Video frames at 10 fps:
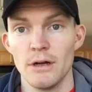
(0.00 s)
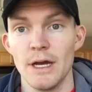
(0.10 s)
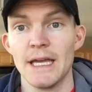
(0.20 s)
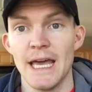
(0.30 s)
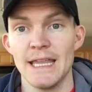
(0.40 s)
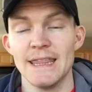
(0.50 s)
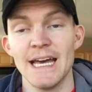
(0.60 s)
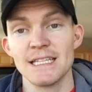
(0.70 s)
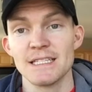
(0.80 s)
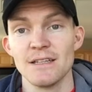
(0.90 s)
Again,
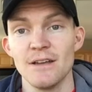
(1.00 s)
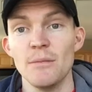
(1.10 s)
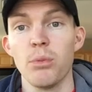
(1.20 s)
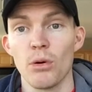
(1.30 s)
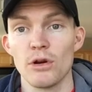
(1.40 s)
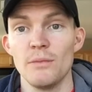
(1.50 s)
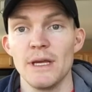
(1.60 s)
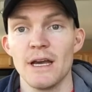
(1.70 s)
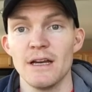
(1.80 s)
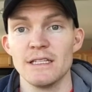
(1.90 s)
that's important
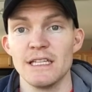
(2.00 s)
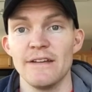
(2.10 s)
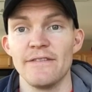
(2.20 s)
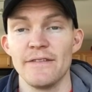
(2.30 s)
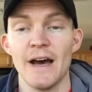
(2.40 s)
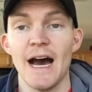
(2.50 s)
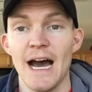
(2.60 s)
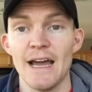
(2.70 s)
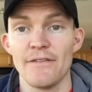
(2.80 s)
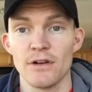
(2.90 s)
because if
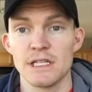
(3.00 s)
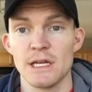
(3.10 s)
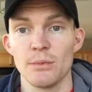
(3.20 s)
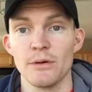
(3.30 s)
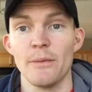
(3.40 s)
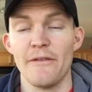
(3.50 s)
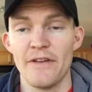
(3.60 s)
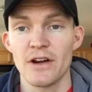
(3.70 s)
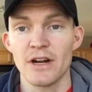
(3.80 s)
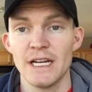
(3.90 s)
I, for example, am a
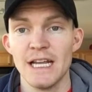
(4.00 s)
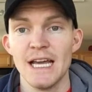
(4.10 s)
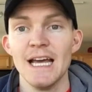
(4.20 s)
veteran,